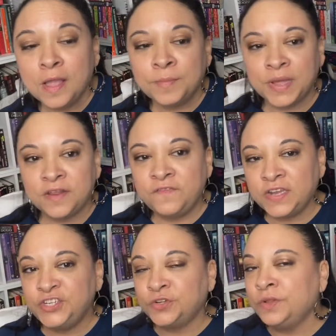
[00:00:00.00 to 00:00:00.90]
but
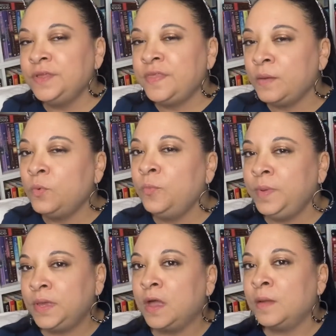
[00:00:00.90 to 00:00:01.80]
eventually they will
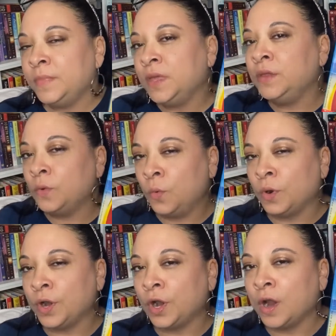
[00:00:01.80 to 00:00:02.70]
become in
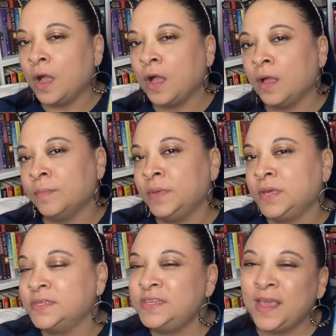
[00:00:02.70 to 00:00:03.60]
order
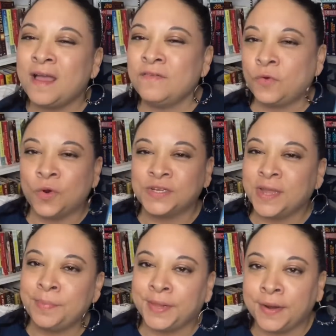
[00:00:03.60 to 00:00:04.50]
because yeah, of course I
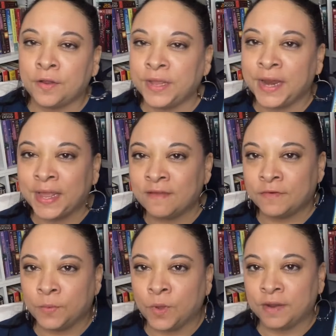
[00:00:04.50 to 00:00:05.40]
plan on getting
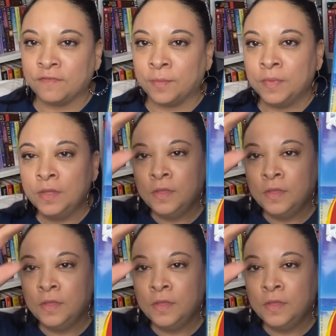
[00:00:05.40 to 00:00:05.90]
every one of them.